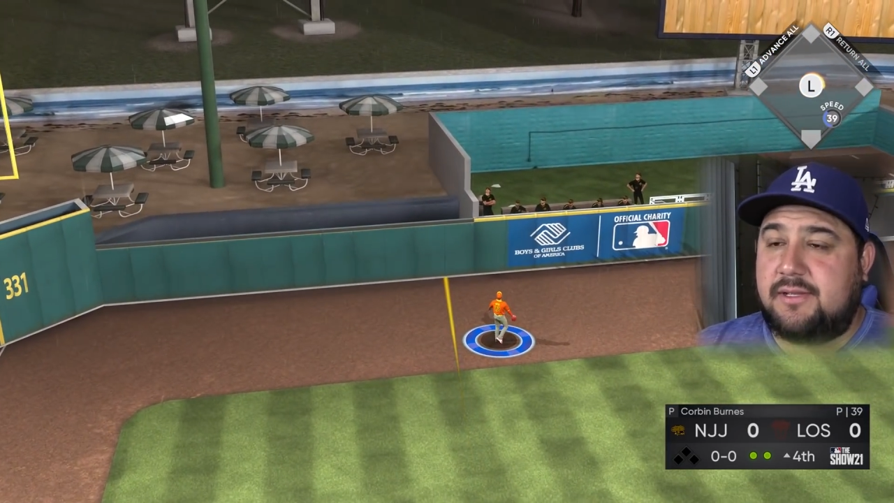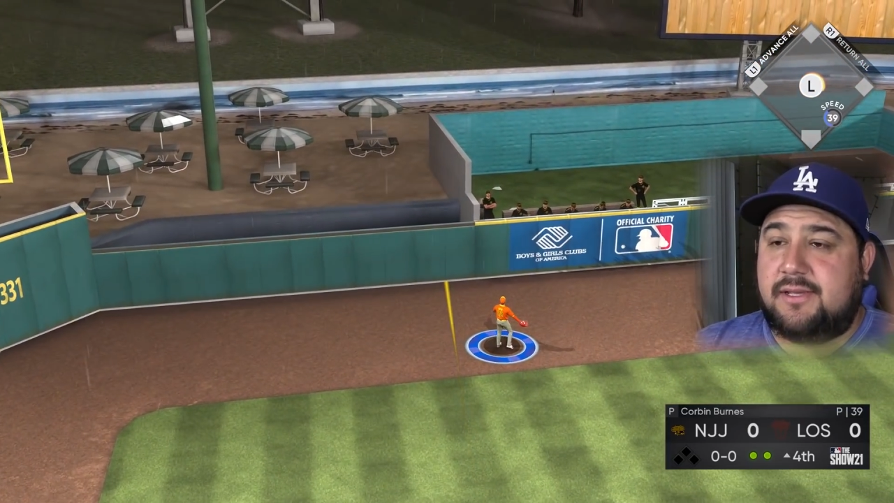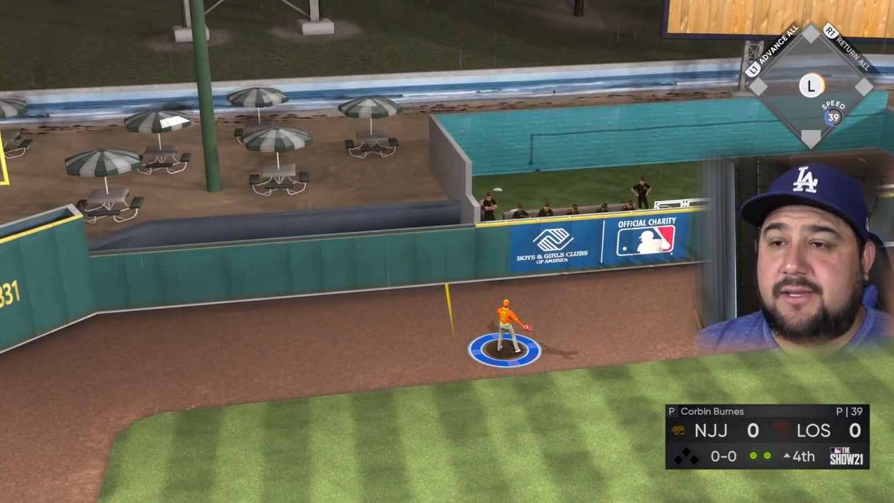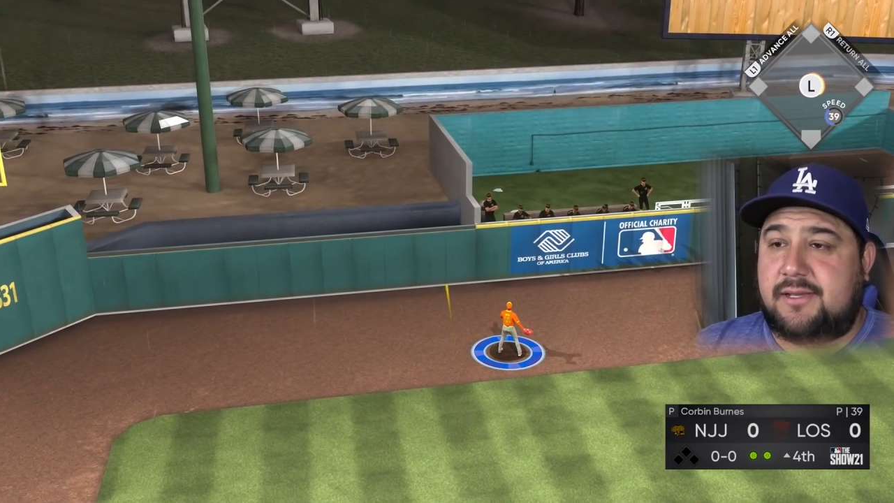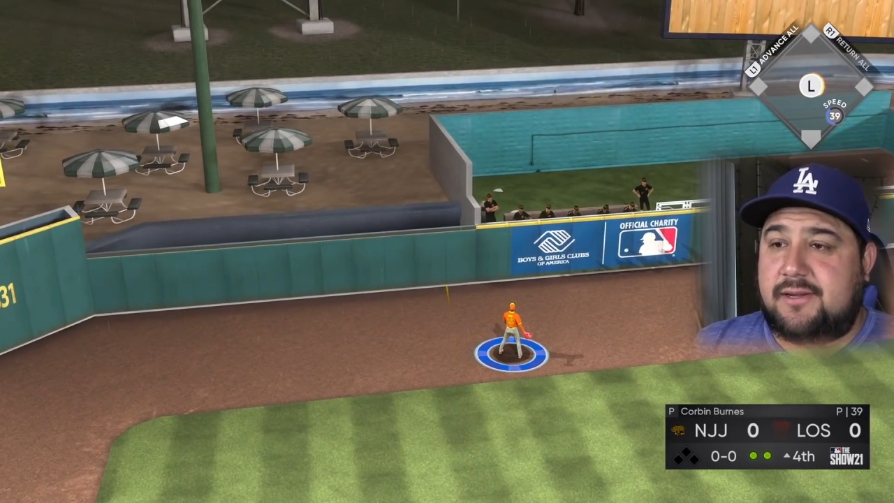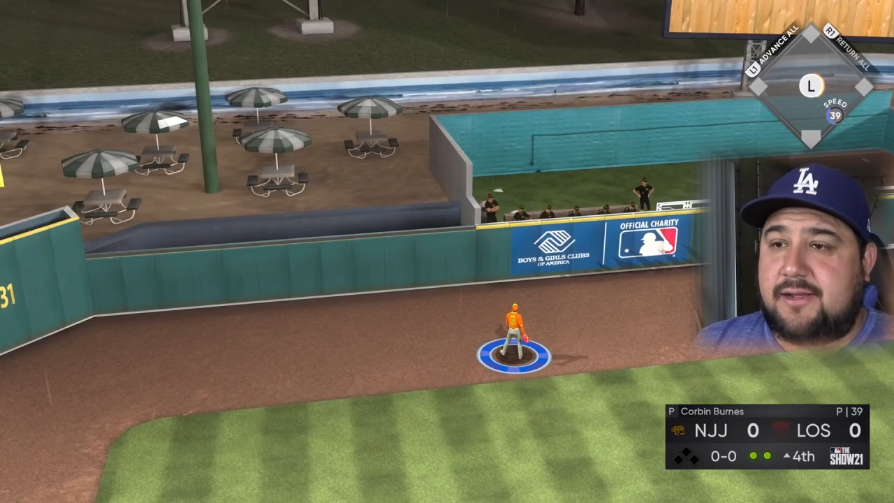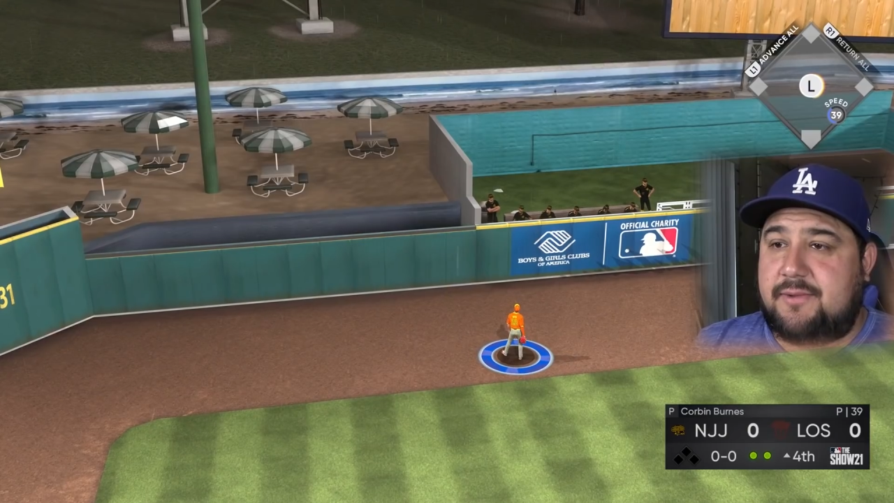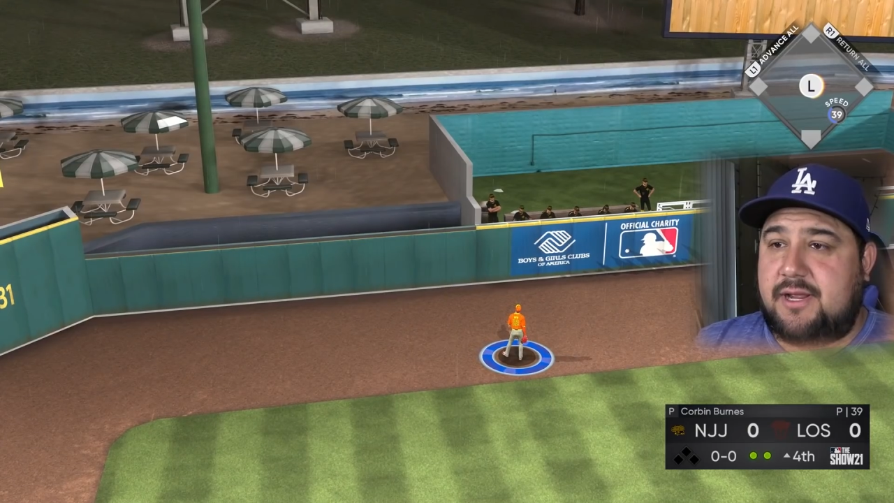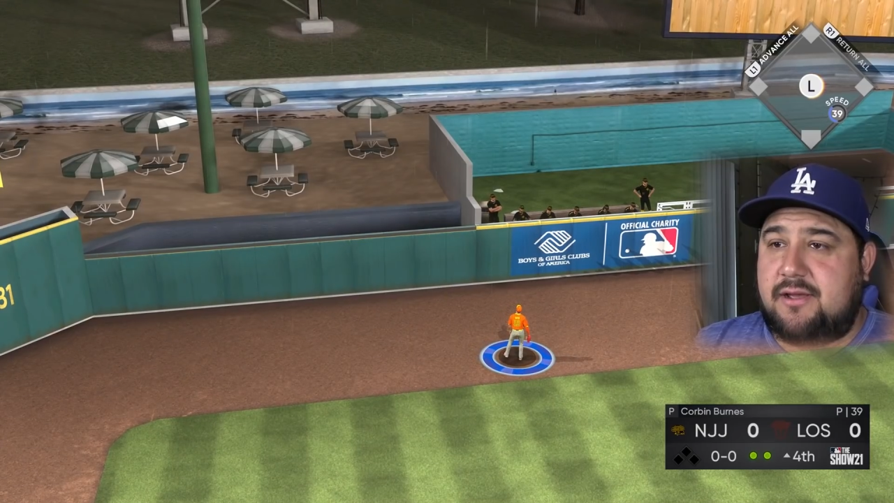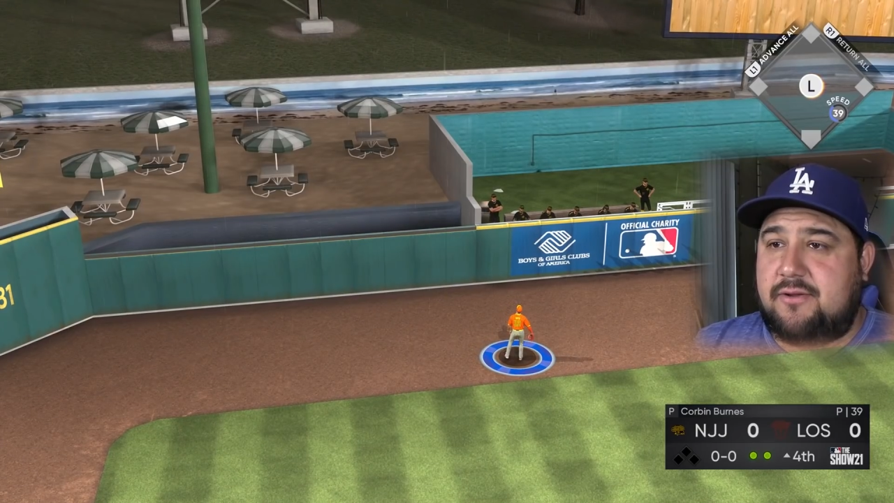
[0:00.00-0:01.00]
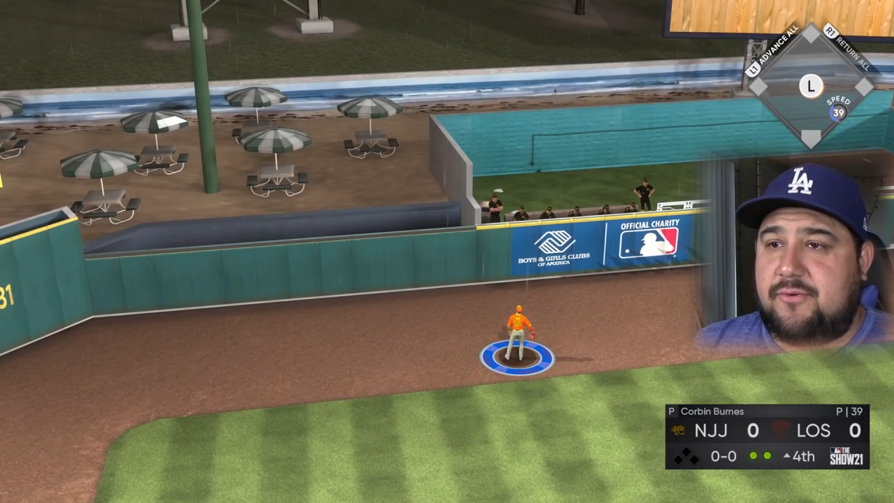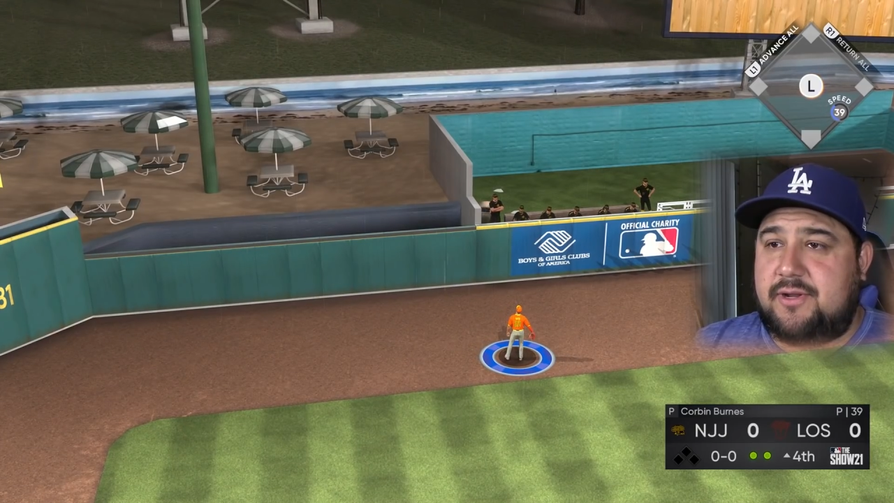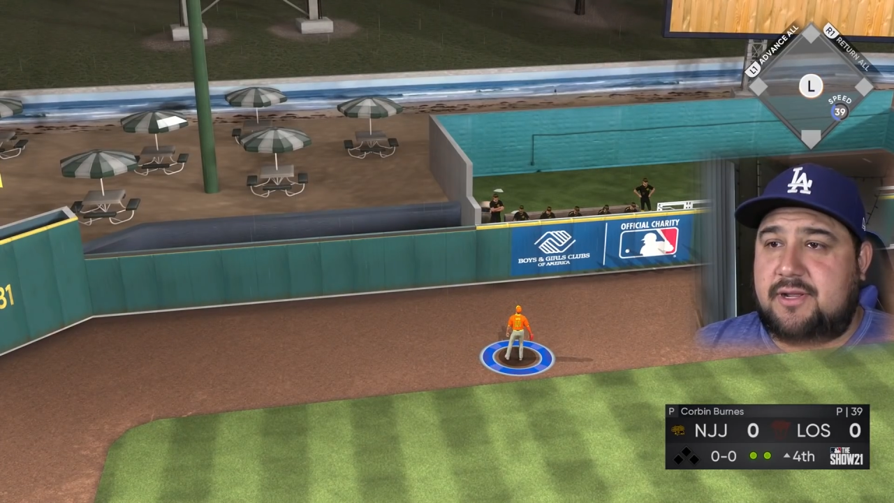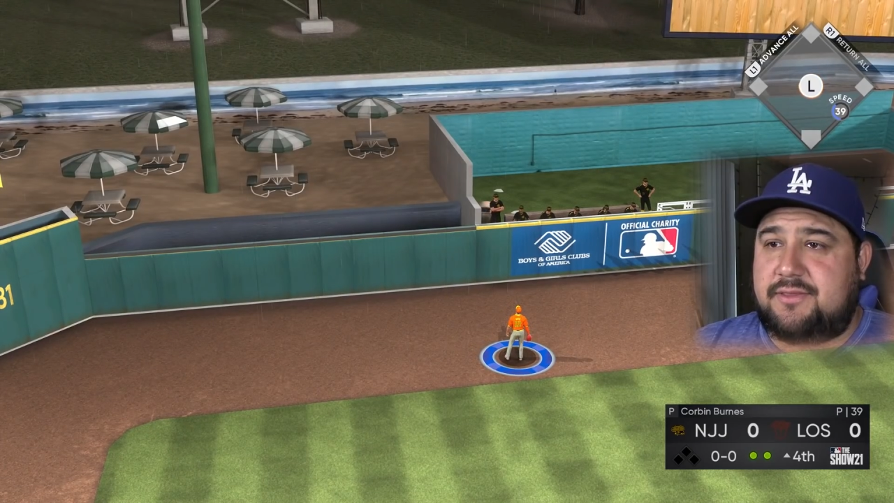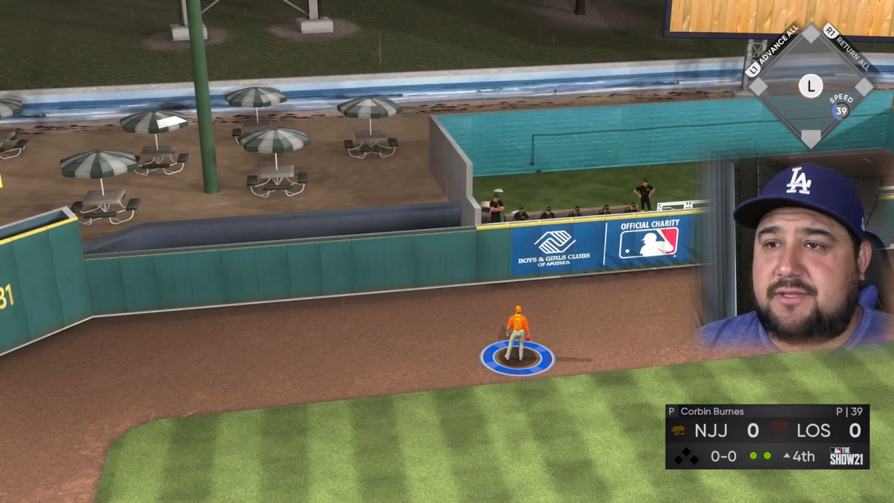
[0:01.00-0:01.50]
And I'm down one
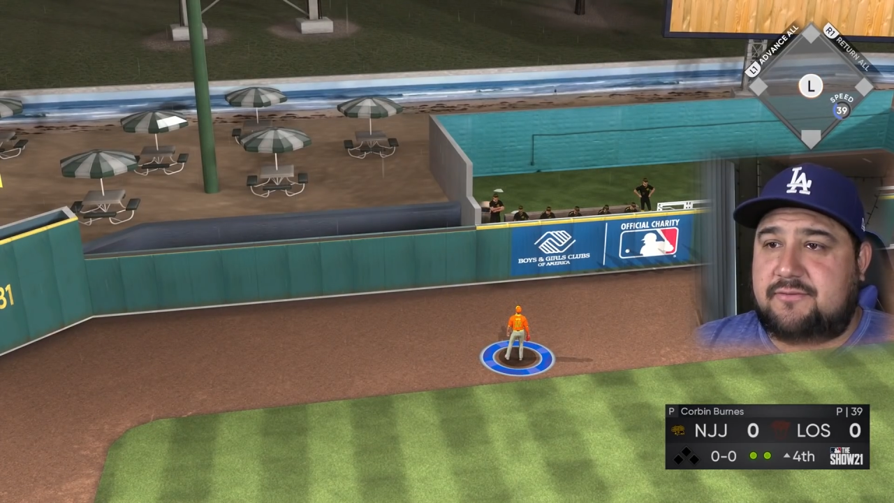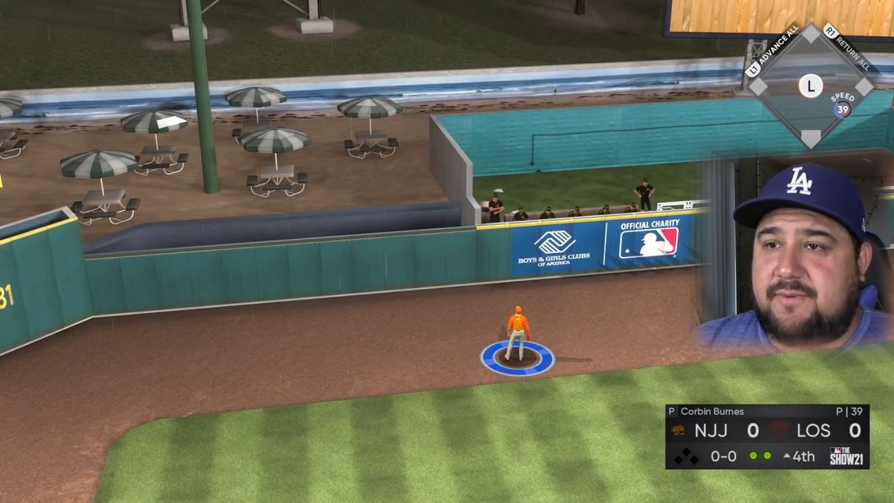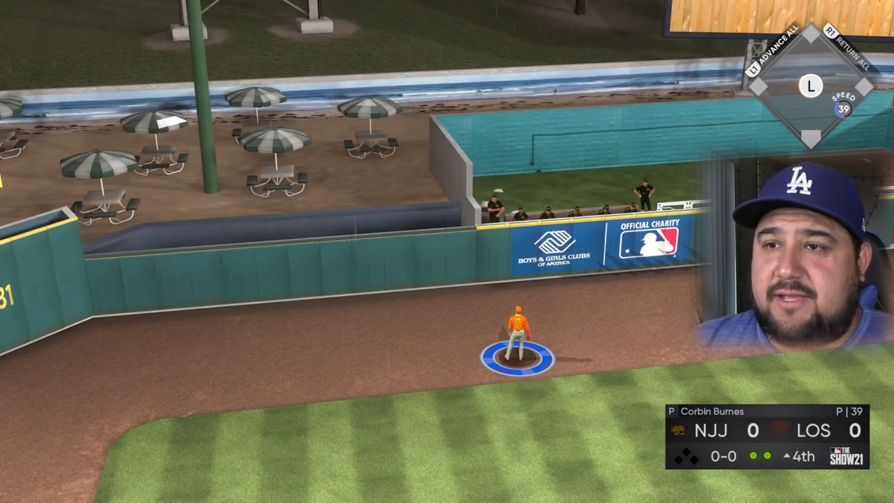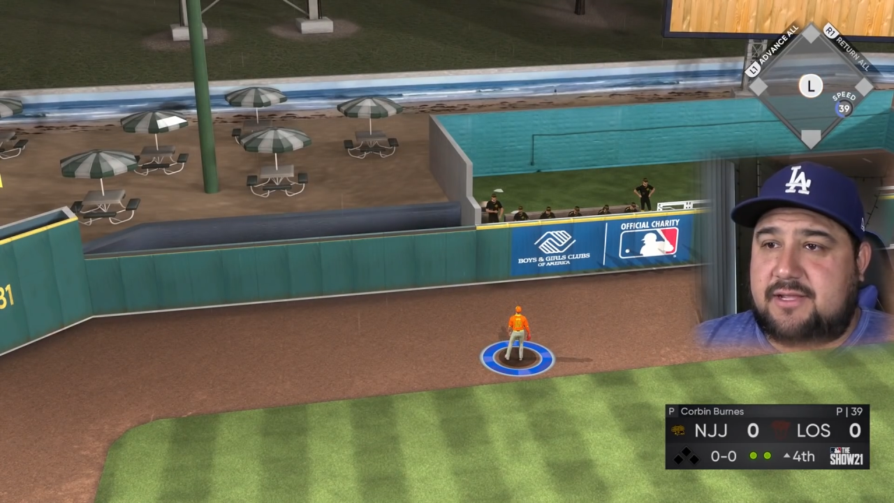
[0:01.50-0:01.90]
nothing, man.